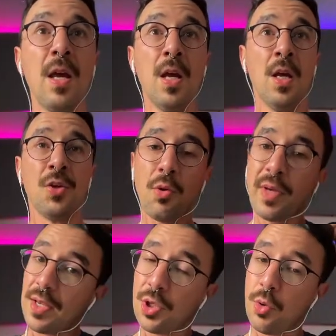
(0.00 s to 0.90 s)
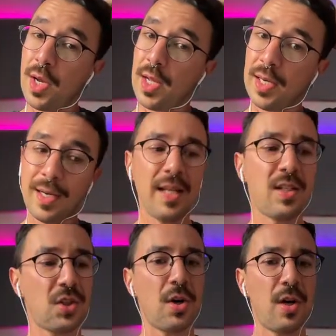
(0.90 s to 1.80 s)
So let's
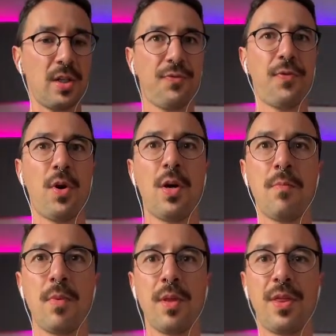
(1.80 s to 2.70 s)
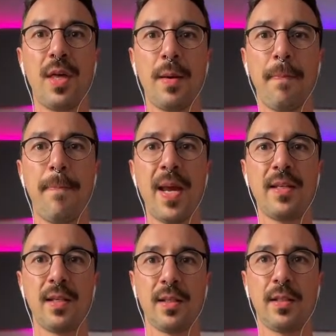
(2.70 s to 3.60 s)
start from the
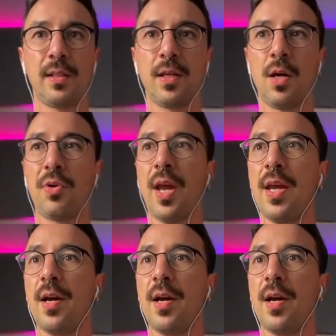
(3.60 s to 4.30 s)
basics, okay?